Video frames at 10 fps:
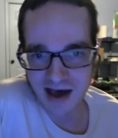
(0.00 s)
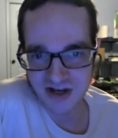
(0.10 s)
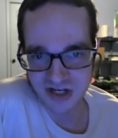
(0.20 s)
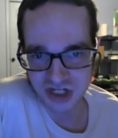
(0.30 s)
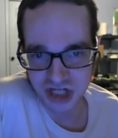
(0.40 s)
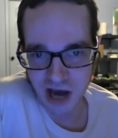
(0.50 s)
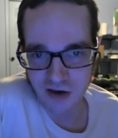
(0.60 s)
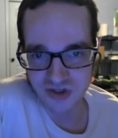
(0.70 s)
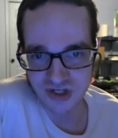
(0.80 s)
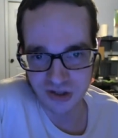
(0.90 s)
as a
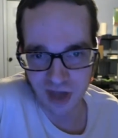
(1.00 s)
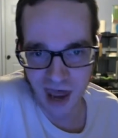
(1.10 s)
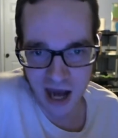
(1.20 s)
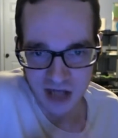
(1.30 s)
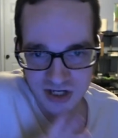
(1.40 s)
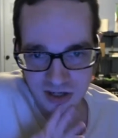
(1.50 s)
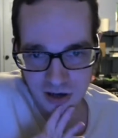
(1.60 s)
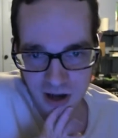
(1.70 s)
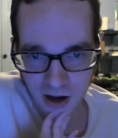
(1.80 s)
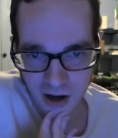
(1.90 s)
Shout Select
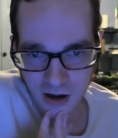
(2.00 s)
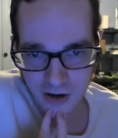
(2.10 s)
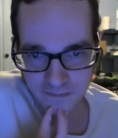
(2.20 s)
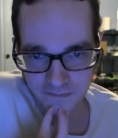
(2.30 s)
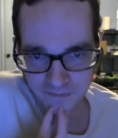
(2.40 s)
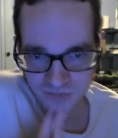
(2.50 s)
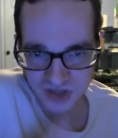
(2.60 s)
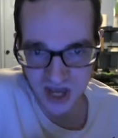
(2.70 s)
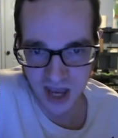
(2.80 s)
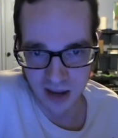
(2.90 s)

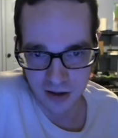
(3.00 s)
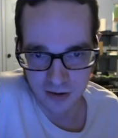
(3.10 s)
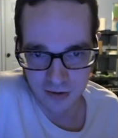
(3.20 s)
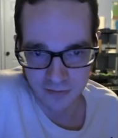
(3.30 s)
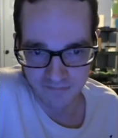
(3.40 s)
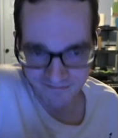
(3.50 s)
thing.